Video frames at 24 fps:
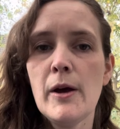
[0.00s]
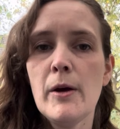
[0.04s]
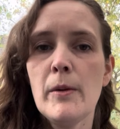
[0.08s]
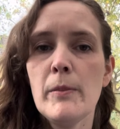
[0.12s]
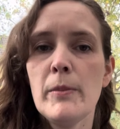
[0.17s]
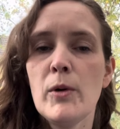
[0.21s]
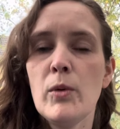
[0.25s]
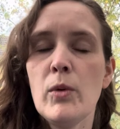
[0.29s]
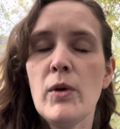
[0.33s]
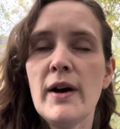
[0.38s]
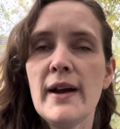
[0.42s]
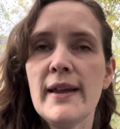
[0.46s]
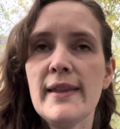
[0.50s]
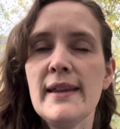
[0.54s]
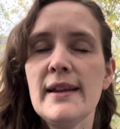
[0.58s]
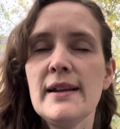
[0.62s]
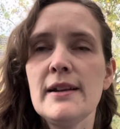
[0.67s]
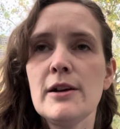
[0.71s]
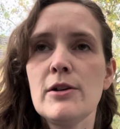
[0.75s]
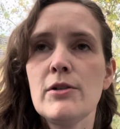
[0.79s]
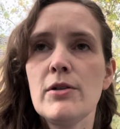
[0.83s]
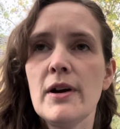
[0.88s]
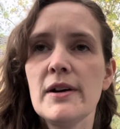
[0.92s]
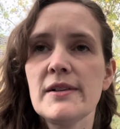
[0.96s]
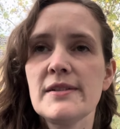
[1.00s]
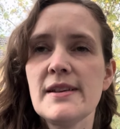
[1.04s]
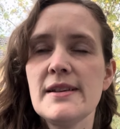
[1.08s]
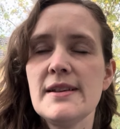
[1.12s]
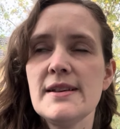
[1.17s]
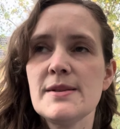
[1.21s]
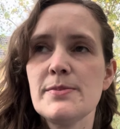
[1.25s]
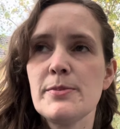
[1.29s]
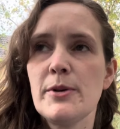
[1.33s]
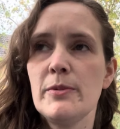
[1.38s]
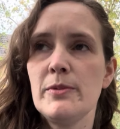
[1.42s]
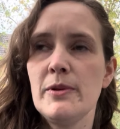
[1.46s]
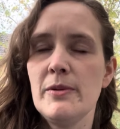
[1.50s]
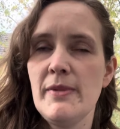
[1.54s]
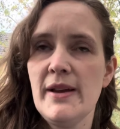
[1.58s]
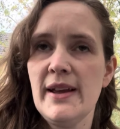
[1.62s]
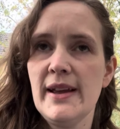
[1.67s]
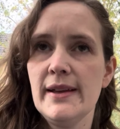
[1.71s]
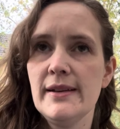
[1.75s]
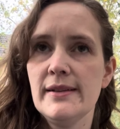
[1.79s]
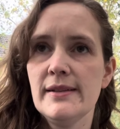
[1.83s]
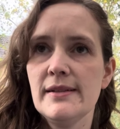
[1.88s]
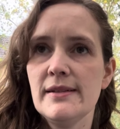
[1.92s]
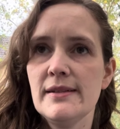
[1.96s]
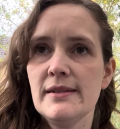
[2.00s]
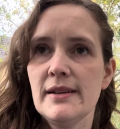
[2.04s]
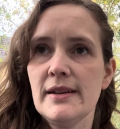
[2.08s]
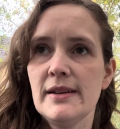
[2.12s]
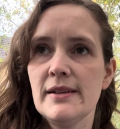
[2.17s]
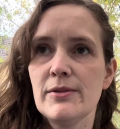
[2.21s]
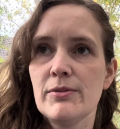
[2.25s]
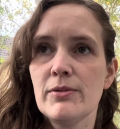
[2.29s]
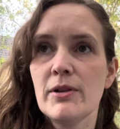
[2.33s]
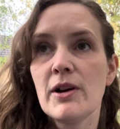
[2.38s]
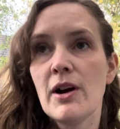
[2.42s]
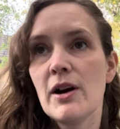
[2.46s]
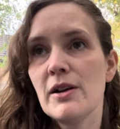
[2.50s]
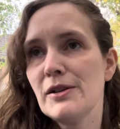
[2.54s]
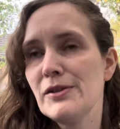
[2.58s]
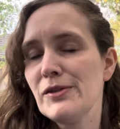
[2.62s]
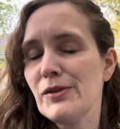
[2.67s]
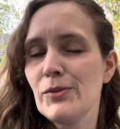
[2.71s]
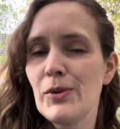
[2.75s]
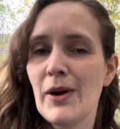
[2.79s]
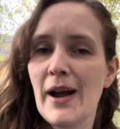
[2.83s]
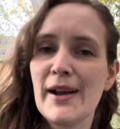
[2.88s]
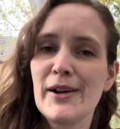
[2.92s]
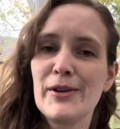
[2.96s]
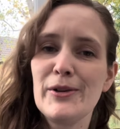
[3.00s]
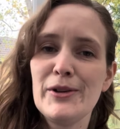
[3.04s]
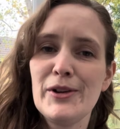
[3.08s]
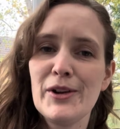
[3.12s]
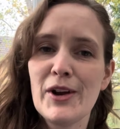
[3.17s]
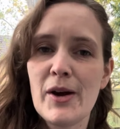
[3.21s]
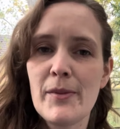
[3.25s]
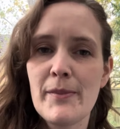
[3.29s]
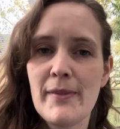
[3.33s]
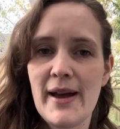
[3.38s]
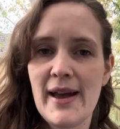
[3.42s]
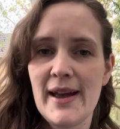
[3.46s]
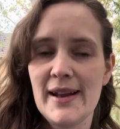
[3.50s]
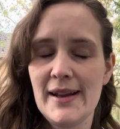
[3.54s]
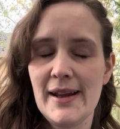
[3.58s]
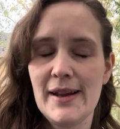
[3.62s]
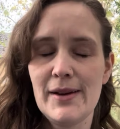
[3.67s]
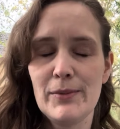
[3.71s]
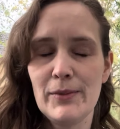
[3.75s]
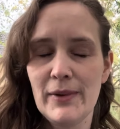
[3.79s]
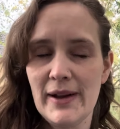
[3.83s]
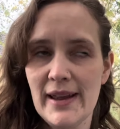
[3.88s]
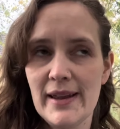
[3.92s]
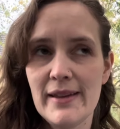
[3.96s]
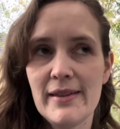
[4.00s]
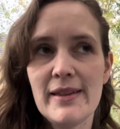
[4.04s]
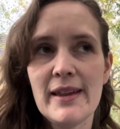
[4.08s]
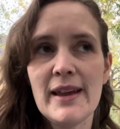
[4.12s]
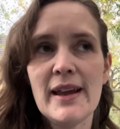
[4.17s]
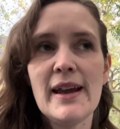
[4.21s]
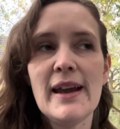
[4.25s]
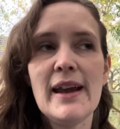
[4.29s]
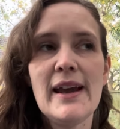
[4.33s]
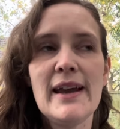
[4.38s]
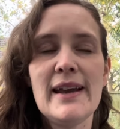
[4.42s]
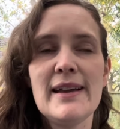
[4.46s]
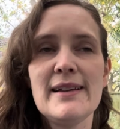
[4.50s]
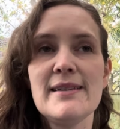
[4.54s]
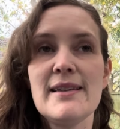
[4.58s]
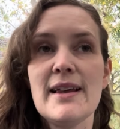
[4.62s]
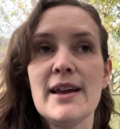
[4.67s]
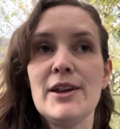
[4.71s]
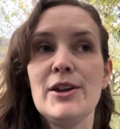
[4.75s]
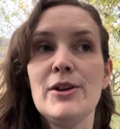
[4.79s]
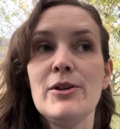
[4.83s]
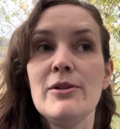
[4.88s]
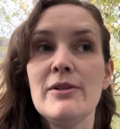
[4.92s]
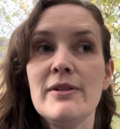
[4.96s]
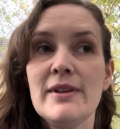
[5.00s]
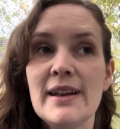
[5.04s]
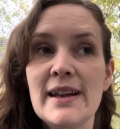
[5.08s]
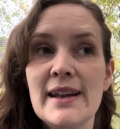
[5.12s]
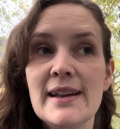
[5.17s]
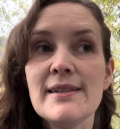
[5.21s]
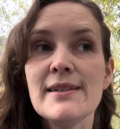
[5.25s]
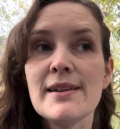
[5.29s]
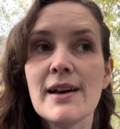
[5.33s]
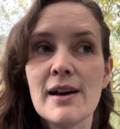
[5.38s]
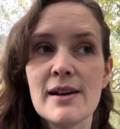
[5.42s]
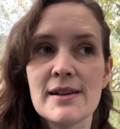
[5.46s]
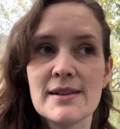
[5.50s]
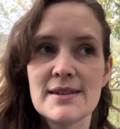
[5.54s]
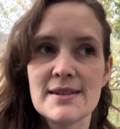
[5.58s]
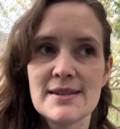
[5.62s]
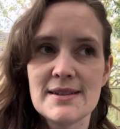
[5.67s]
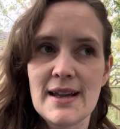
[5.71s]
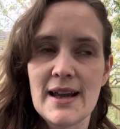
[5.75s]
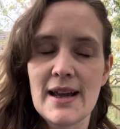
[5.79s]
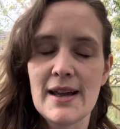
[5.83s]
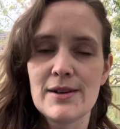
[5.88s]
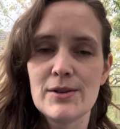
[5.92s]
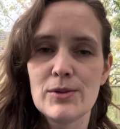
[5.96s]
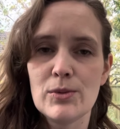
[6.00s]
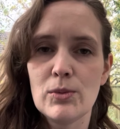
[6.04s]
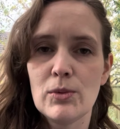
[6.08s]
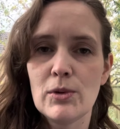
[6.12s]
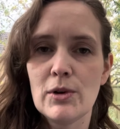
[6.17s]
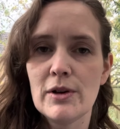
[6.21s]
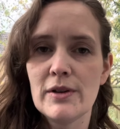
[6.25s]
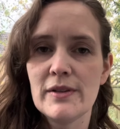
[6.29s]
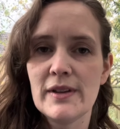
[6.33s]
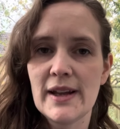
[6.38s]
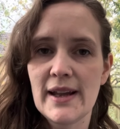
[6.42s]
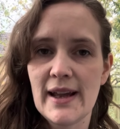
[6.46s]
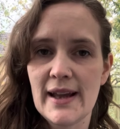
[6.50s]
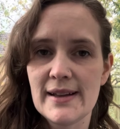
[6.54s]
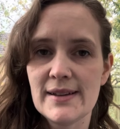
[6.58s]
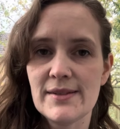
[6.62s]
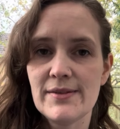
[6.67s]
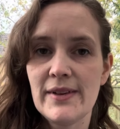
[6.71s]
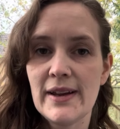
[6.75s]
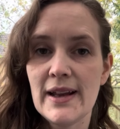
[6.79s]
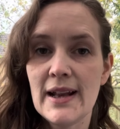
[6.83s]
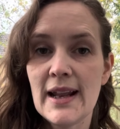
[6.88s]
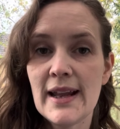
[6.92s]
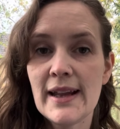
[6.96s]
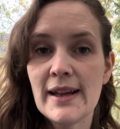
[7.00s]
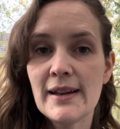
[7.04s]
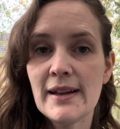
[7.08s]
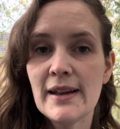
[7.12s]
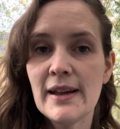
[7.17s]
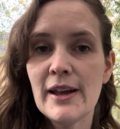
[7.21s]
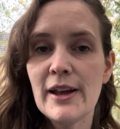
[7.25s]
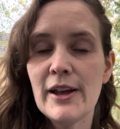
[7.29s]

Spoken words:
But what I think the crux of this problem is regardless of what angle you come at it with, is that you need to understand what the cat's feeling.